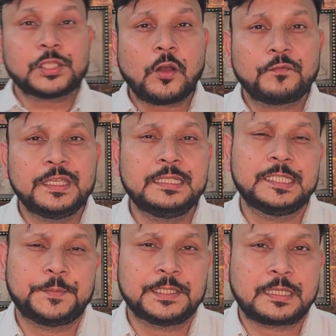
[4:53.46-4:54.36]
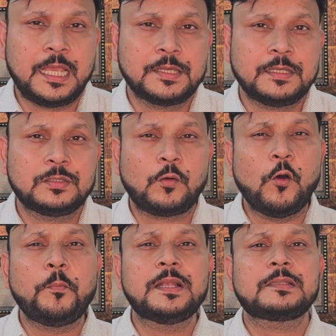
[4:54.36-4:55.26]
of these specializations
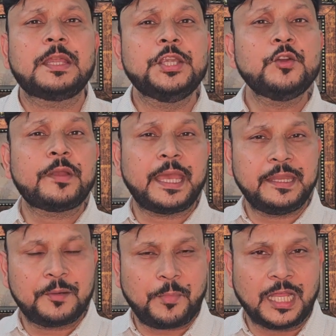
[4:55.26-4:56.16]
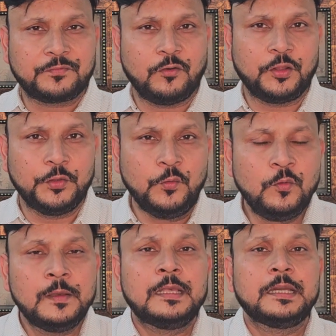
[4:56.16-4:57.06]
opens a new career path for you,